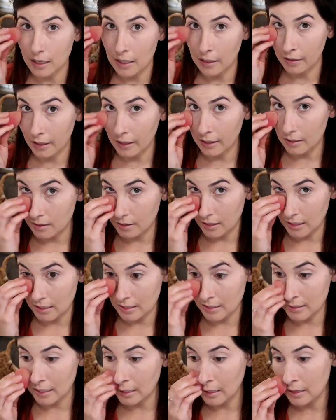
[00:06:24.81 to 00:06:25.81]
I like
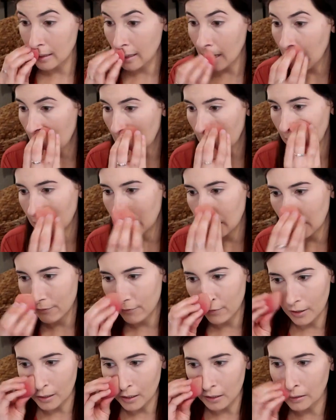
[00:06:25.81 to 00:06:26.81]
things like that, and I
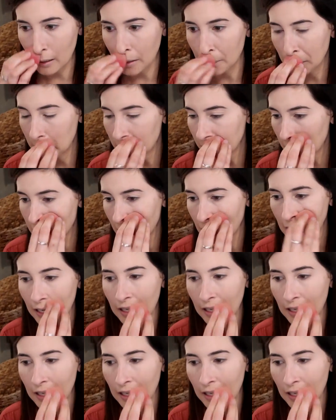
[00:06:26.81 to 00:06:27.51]
feel like a lot of people my